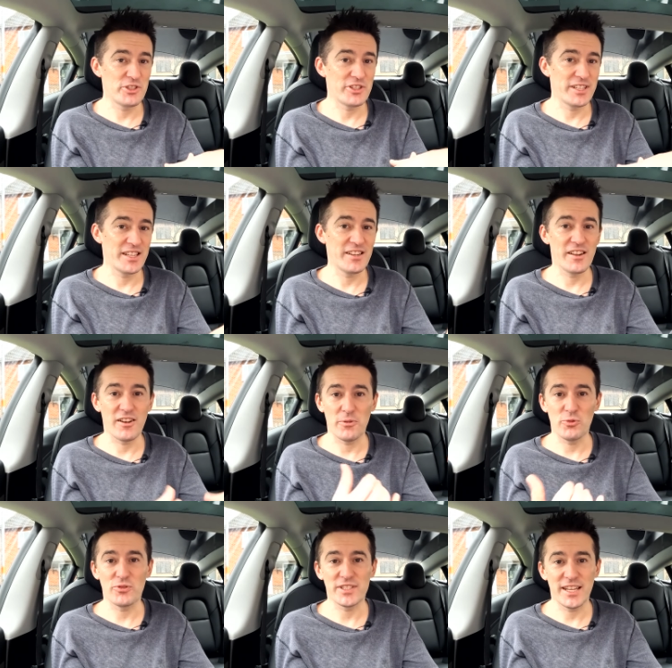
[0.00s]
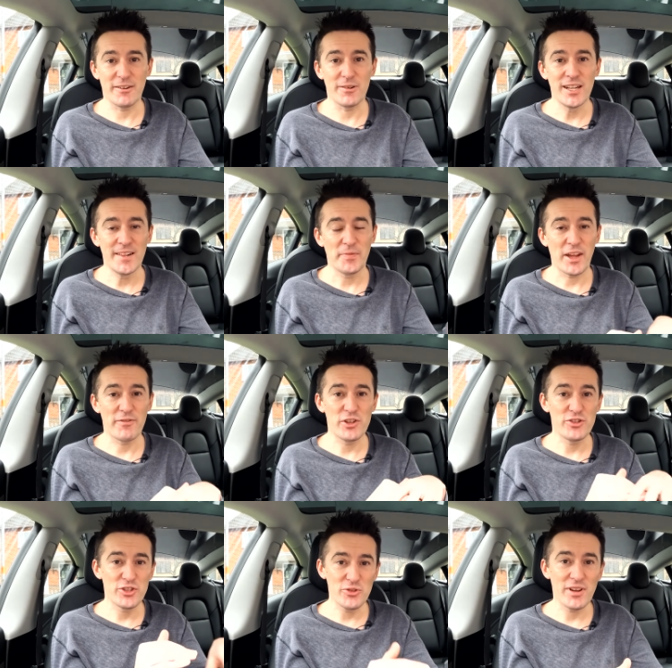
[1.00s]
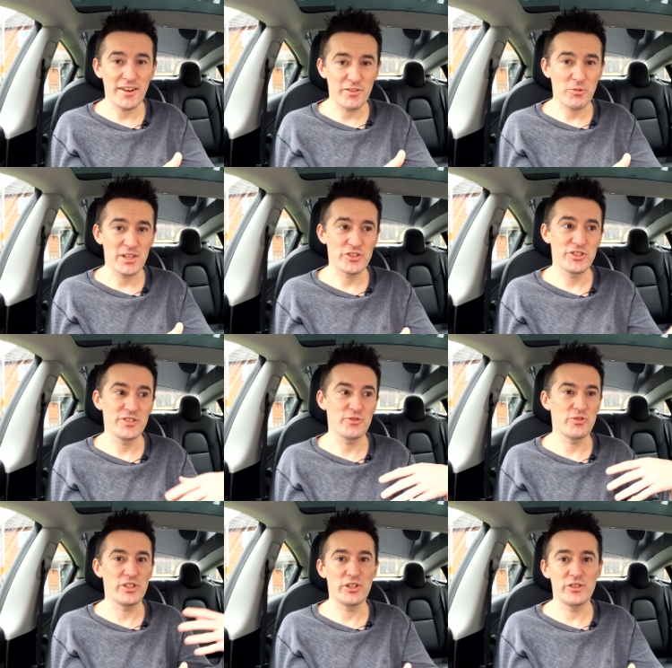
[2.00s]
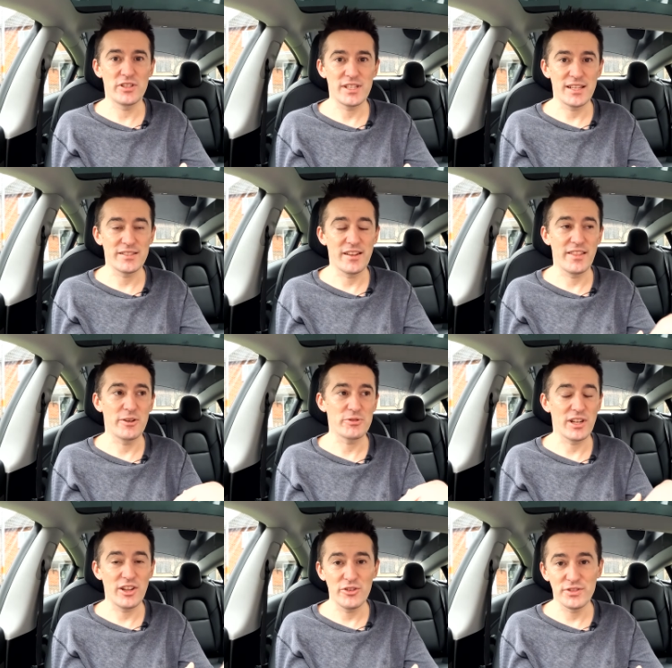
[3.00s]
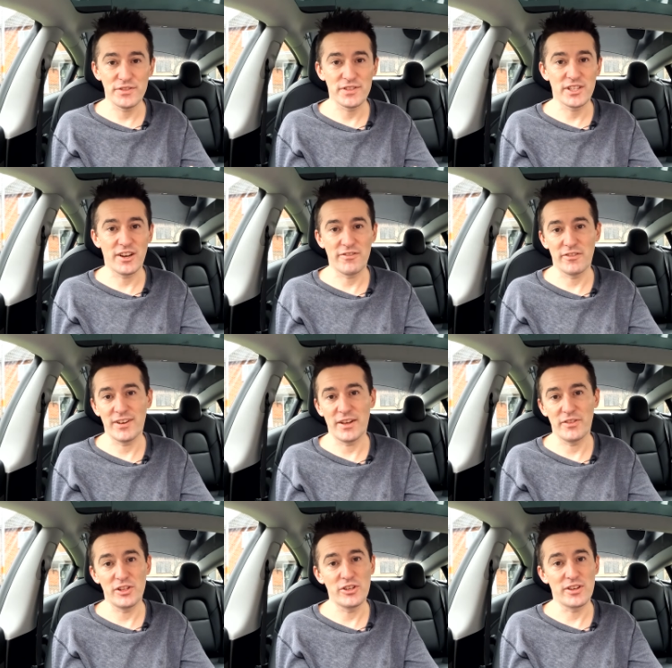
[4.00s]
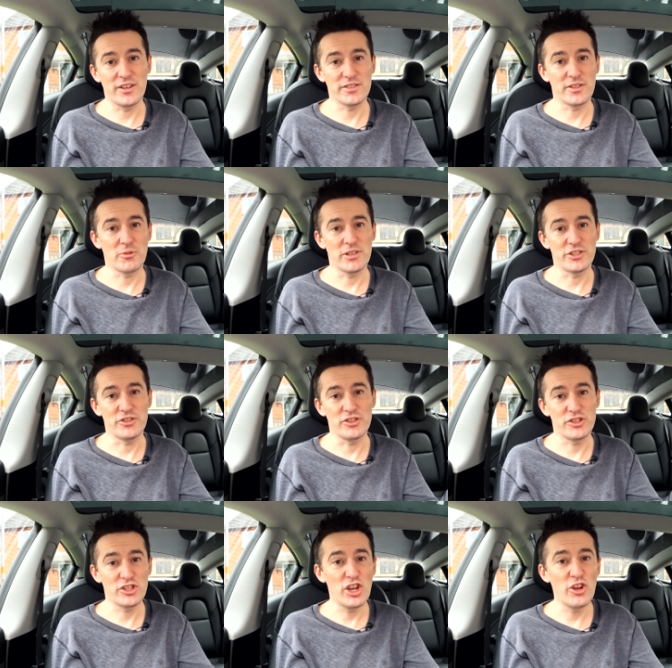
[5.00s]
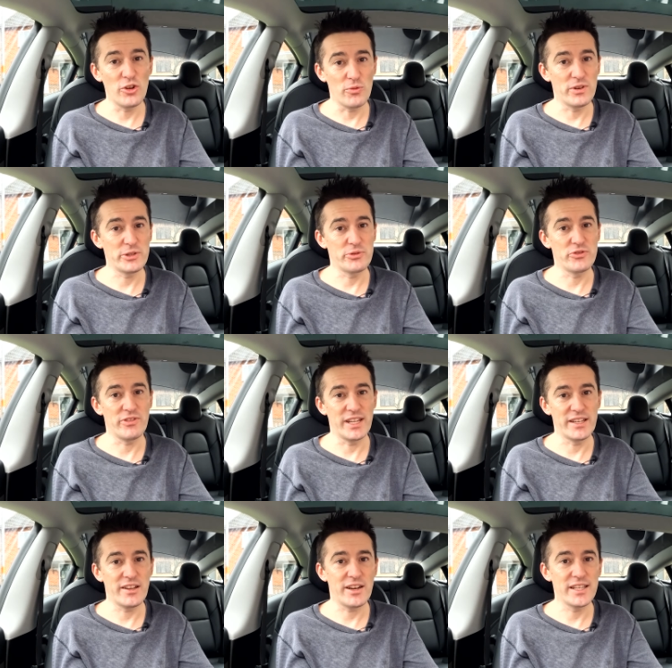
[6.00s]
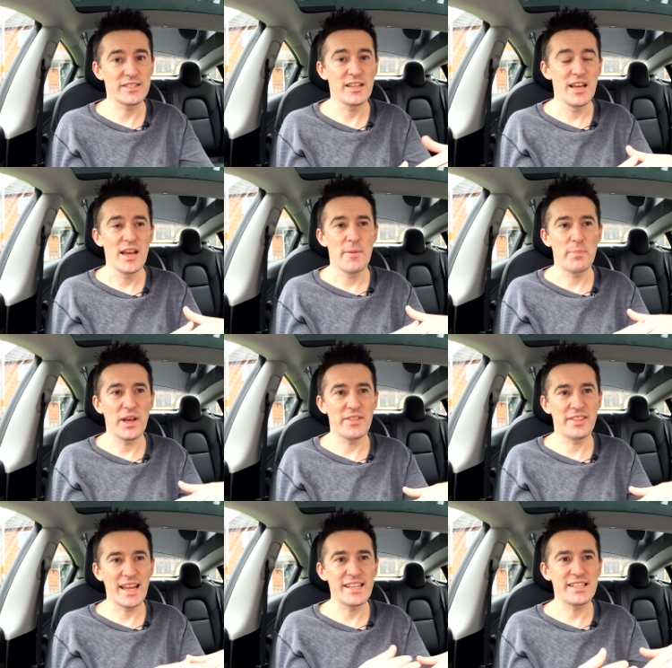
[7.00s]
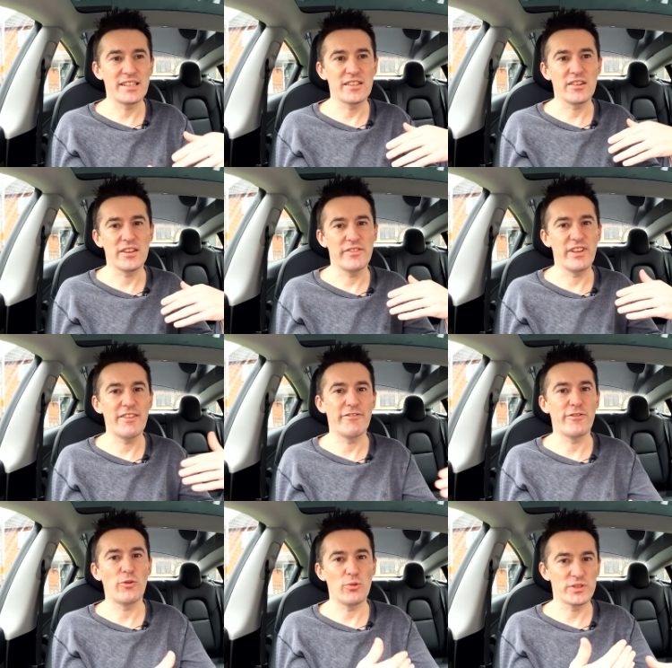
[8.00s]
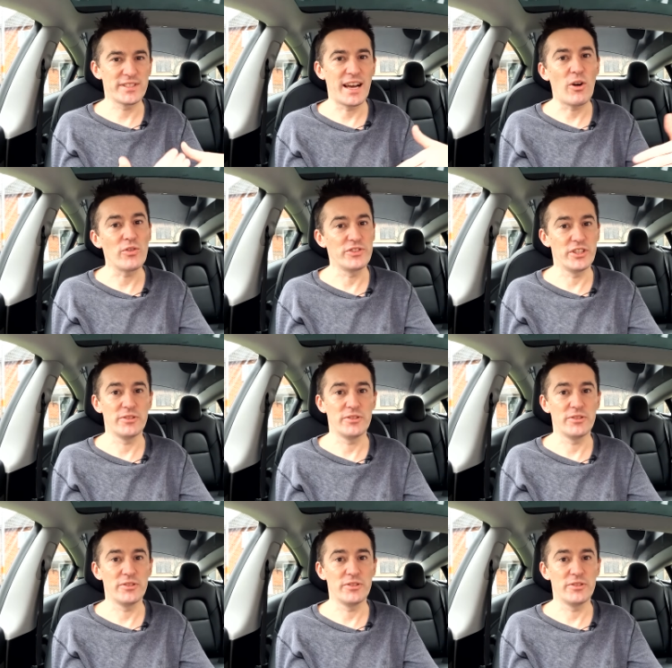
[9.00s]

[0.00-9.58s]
which I didn't, and I walked out. Now, if you do have questions or you're new to Tesla, there was loads of staff around that you could ask the questions to, which was really nice, but they didn't kind of enforce that on